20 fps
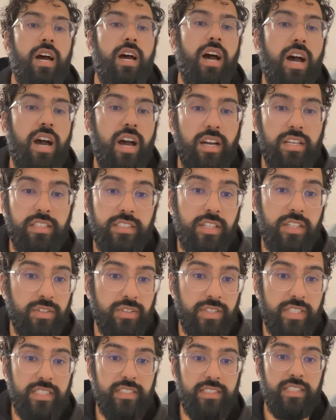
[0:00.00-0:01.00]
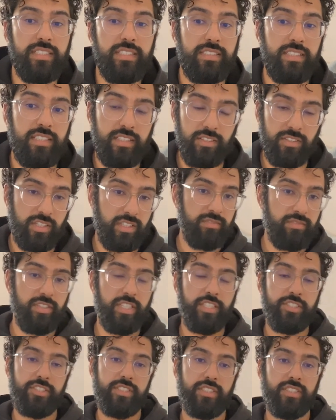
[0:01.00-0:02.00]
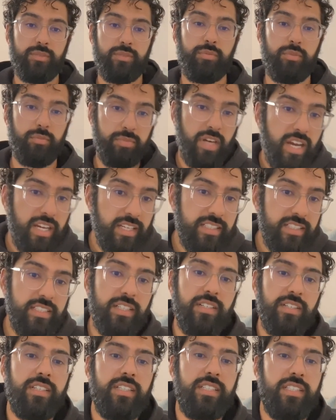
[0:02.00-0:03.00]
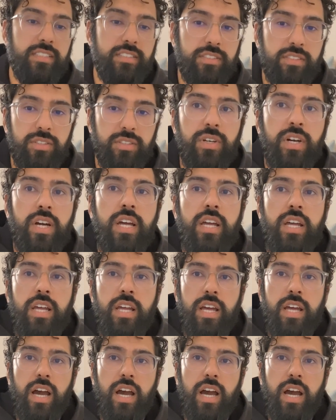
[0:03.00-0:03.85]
They see their innovation as proprietary. And so,